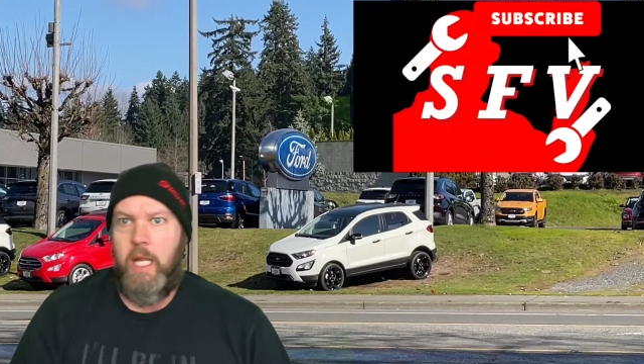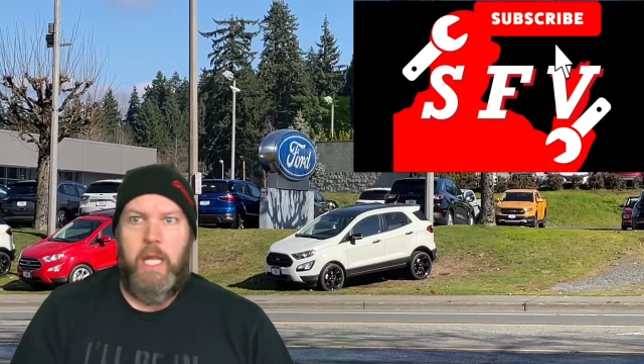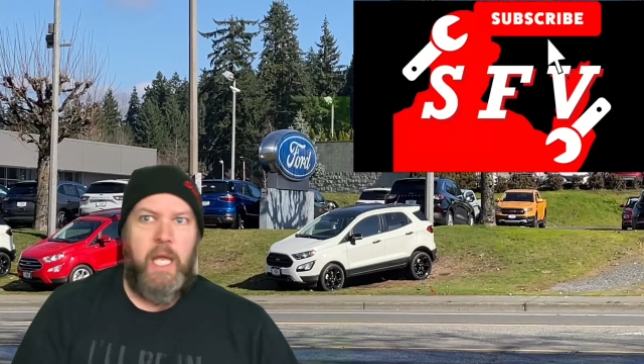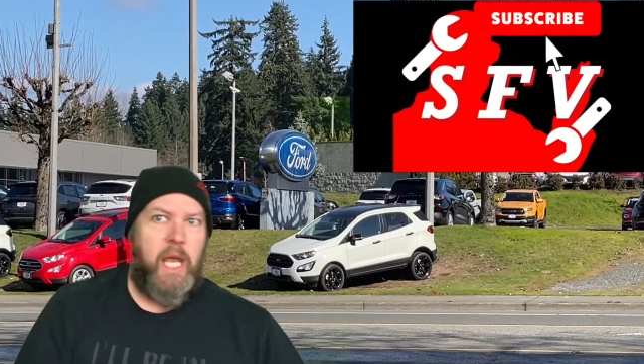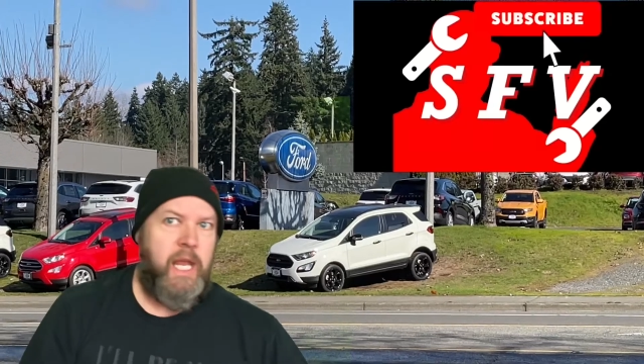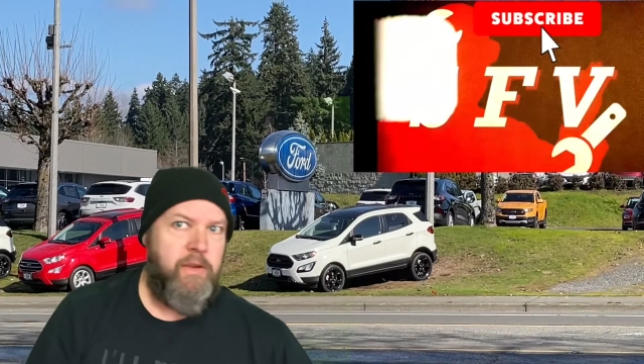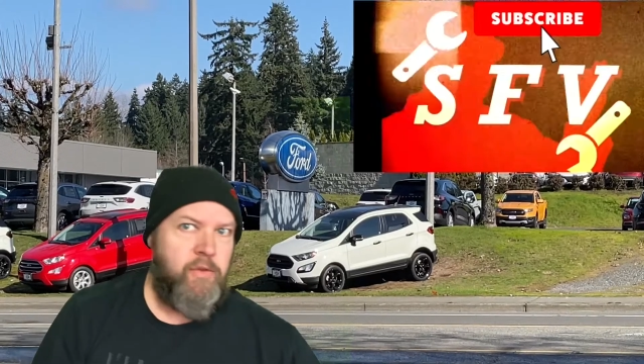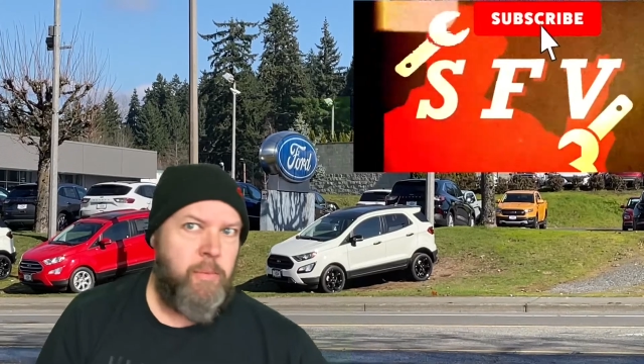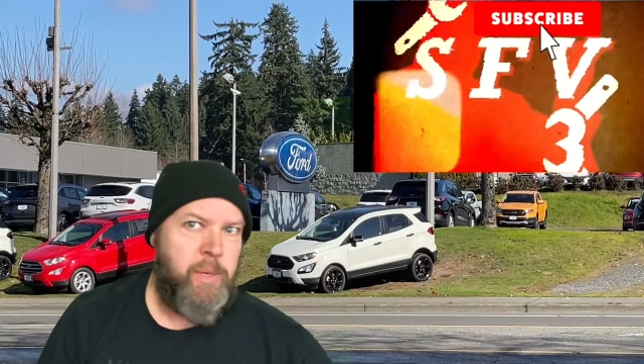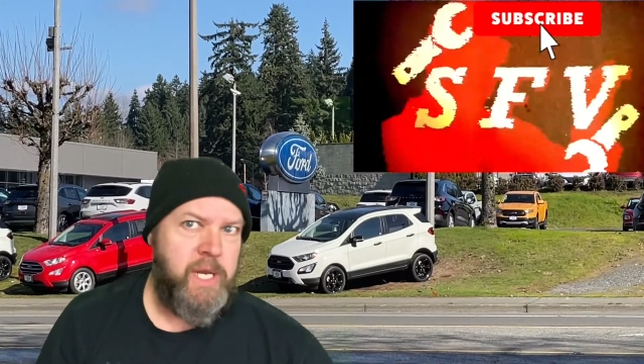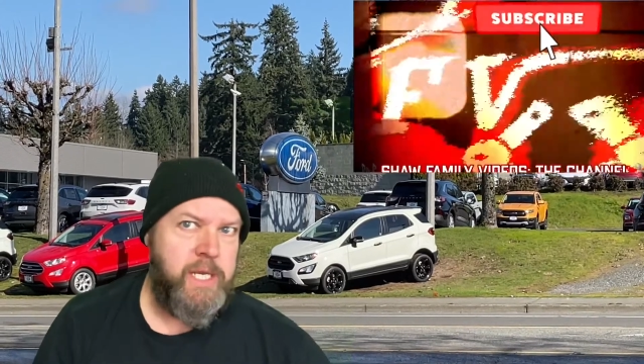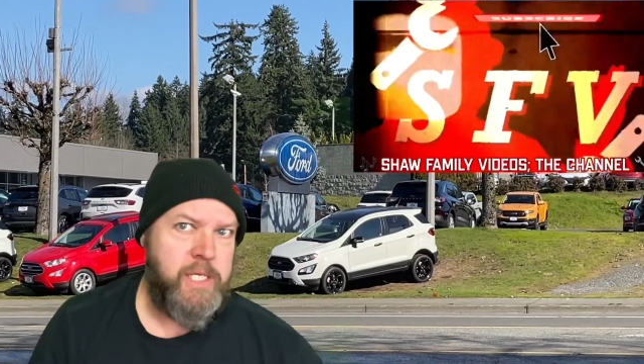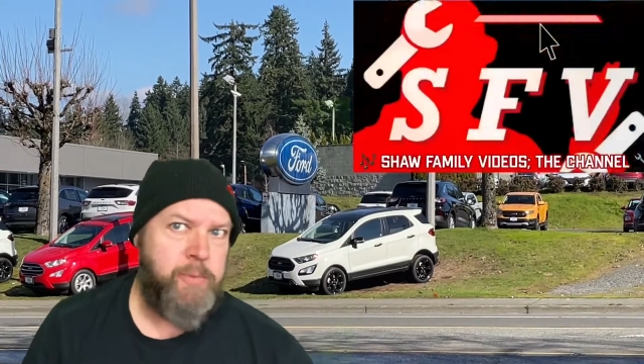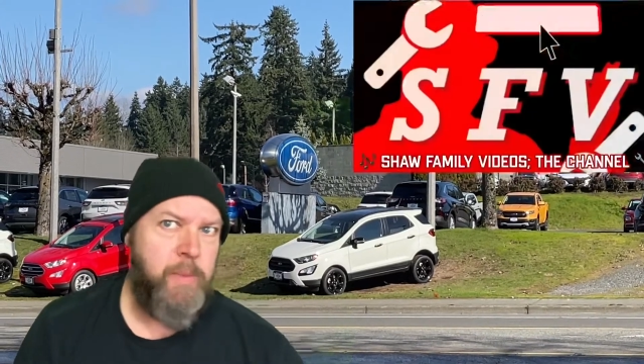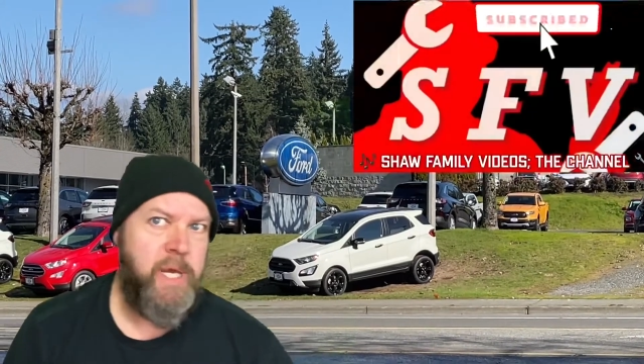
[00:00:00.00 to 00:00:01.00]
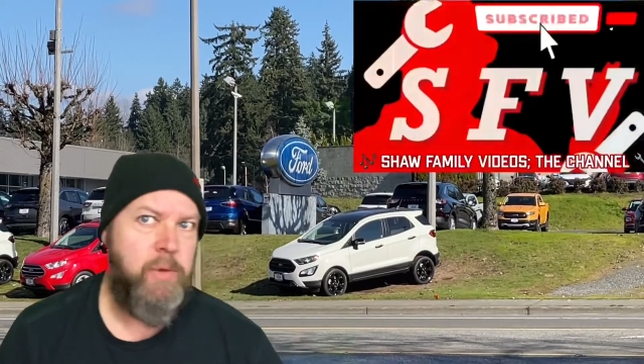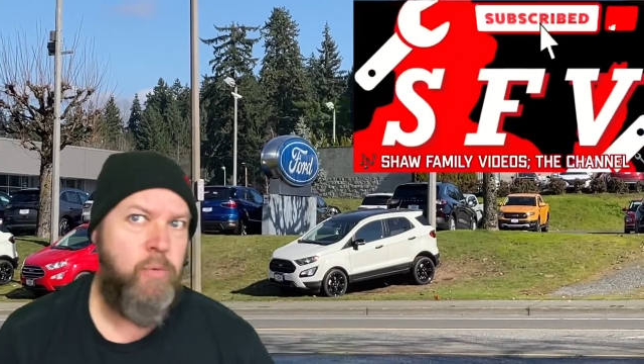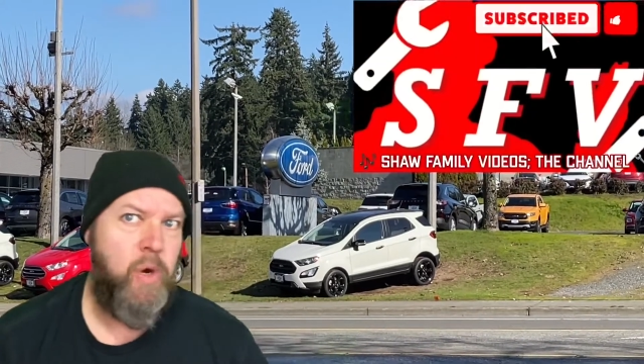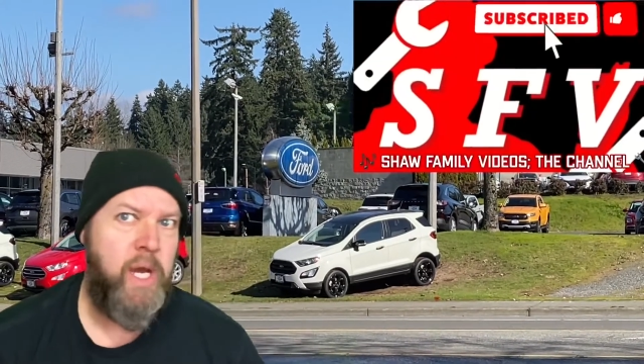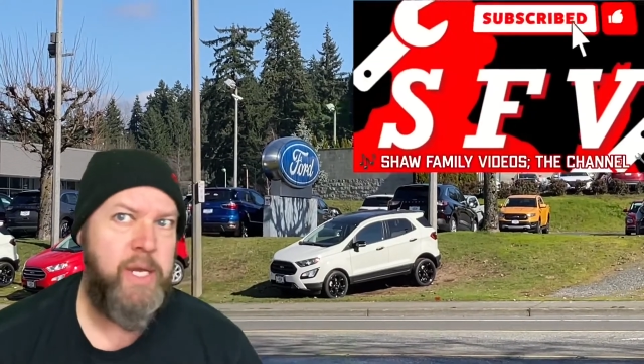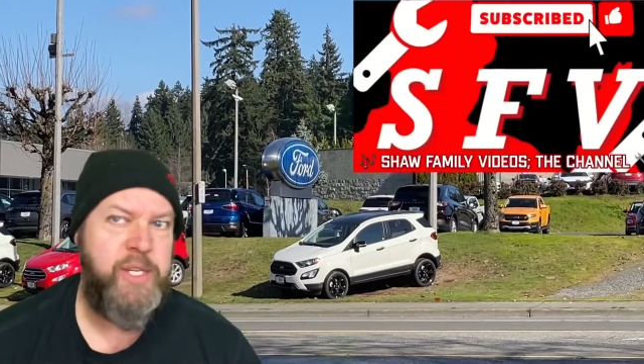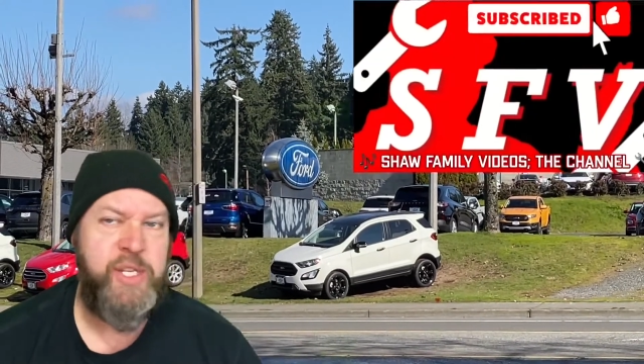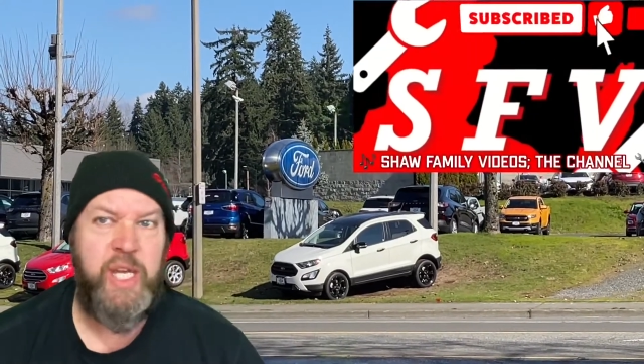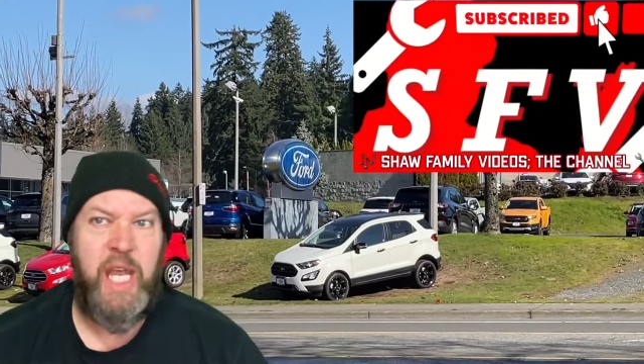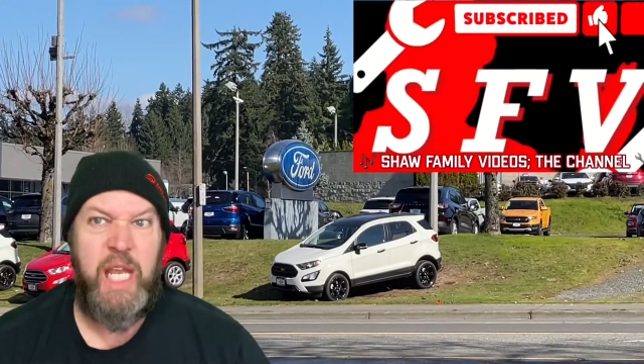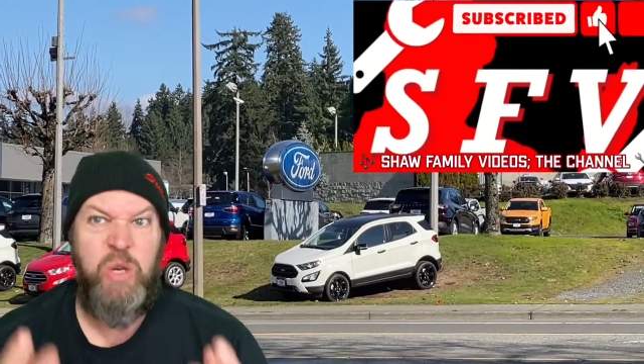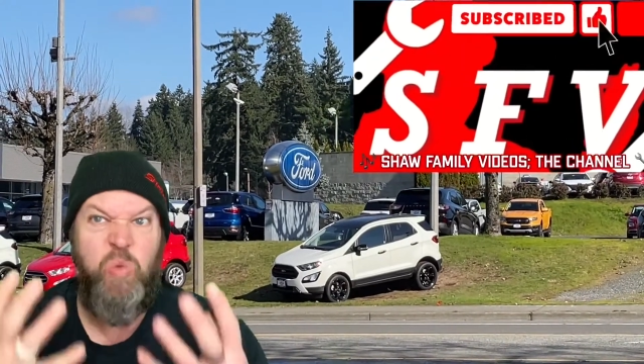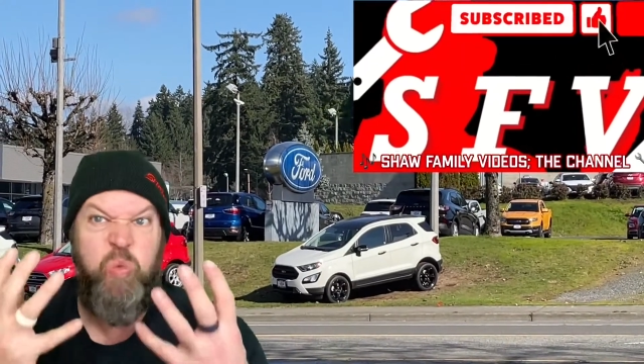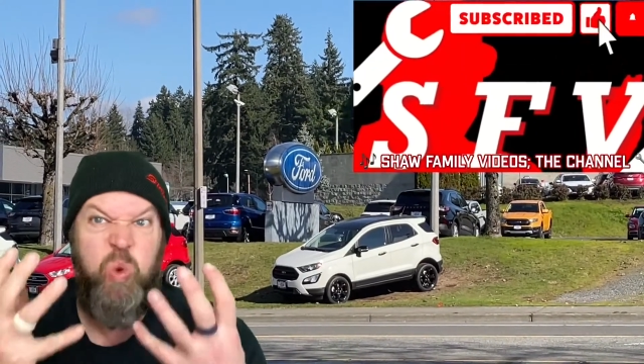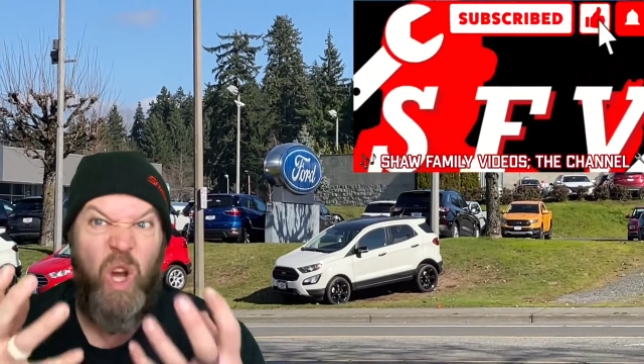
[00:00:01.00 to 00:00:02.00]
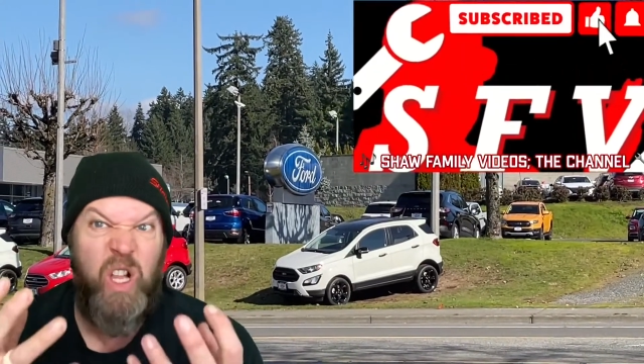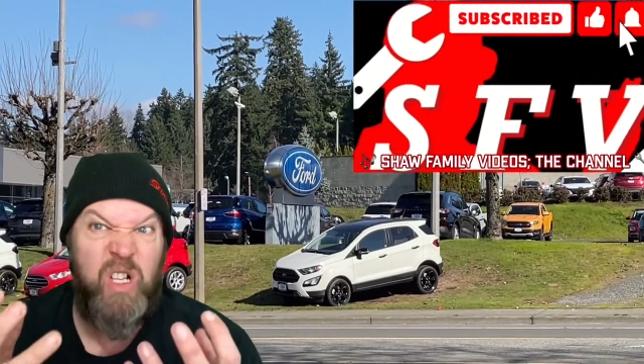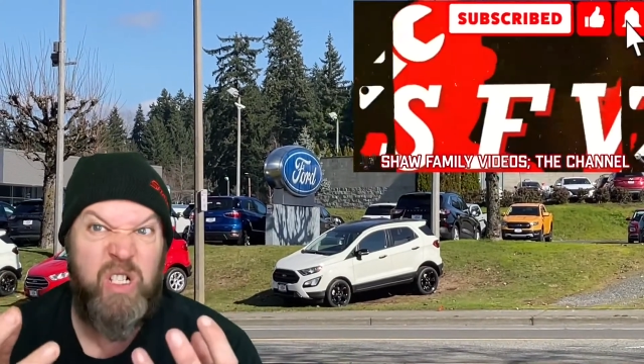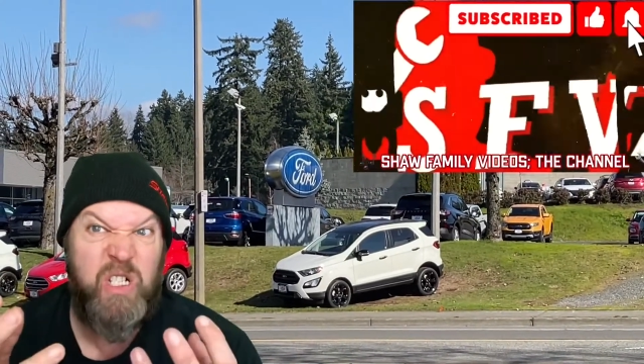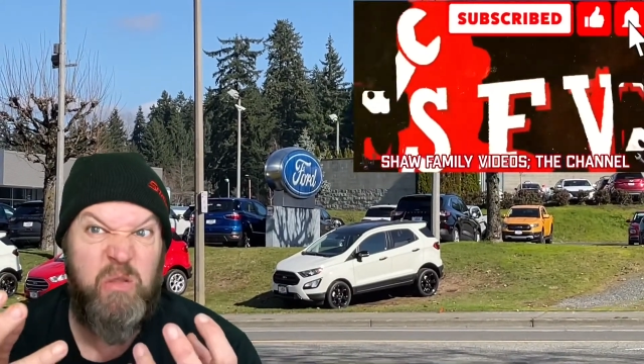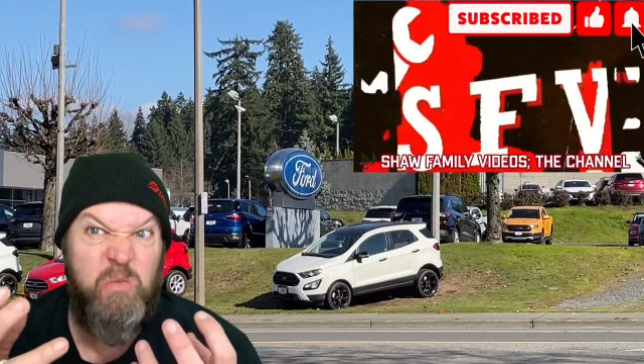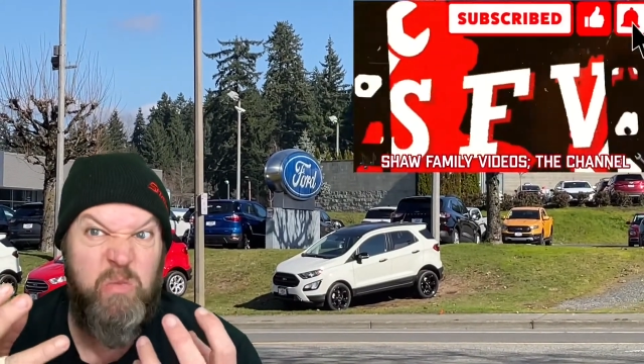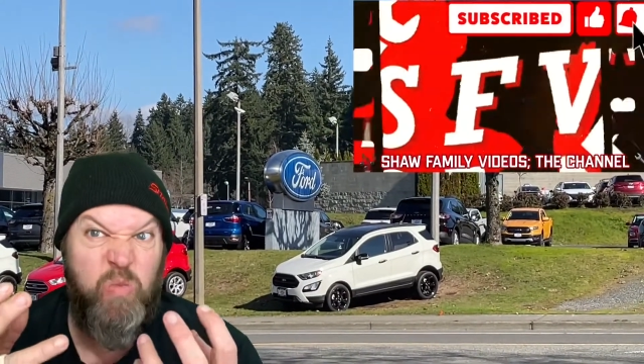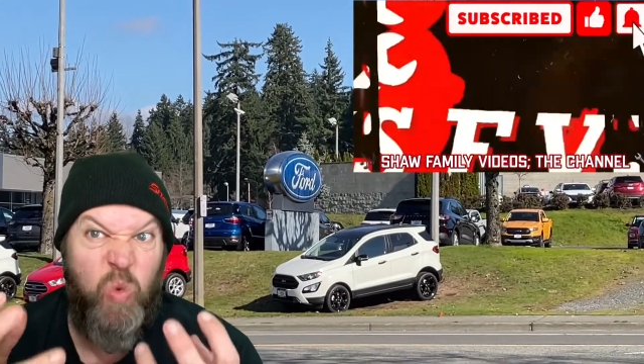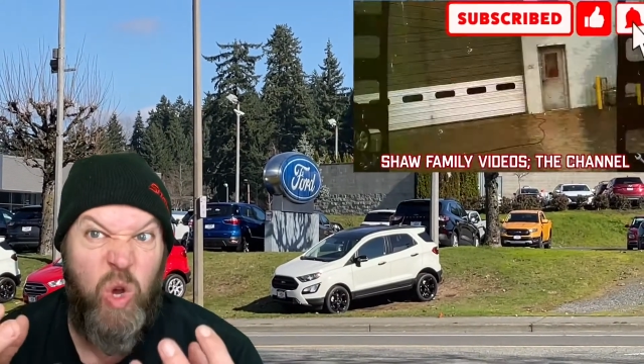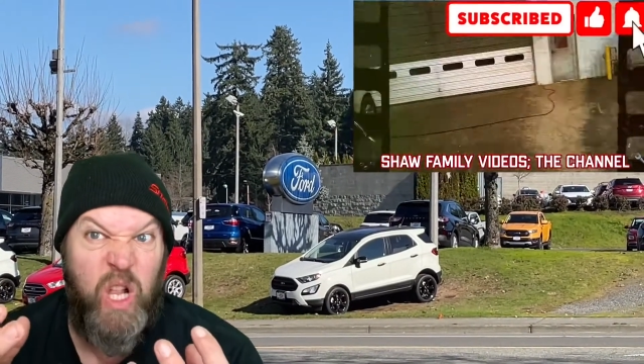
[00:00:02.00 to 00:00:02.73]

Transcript: Hey everybody, it's me, Russ, and welcome,